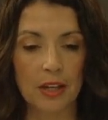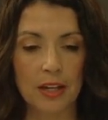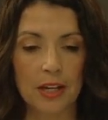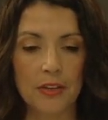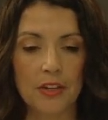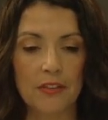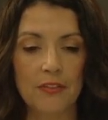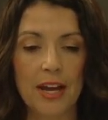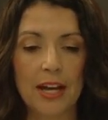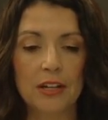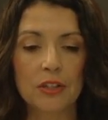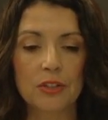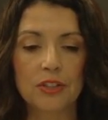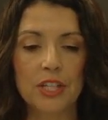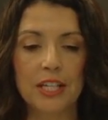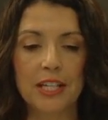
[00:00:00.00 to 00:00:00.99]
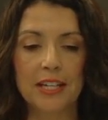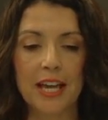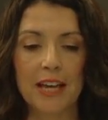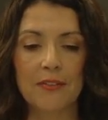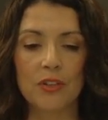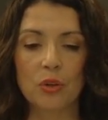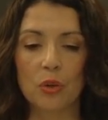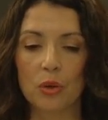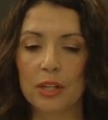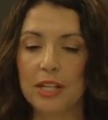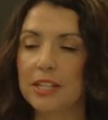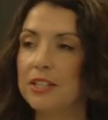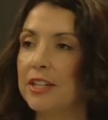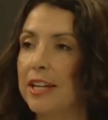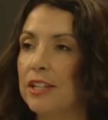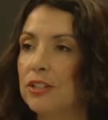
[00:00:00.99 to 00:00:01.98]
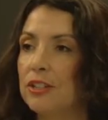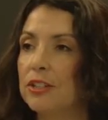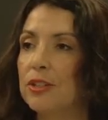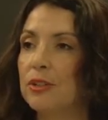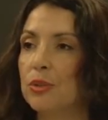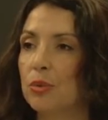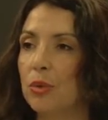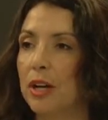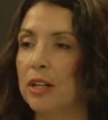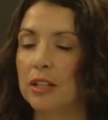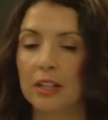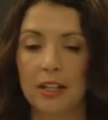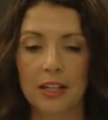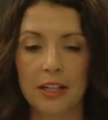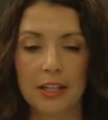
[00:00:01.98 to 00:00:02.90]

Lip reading: And then faculty can have an orientation as well.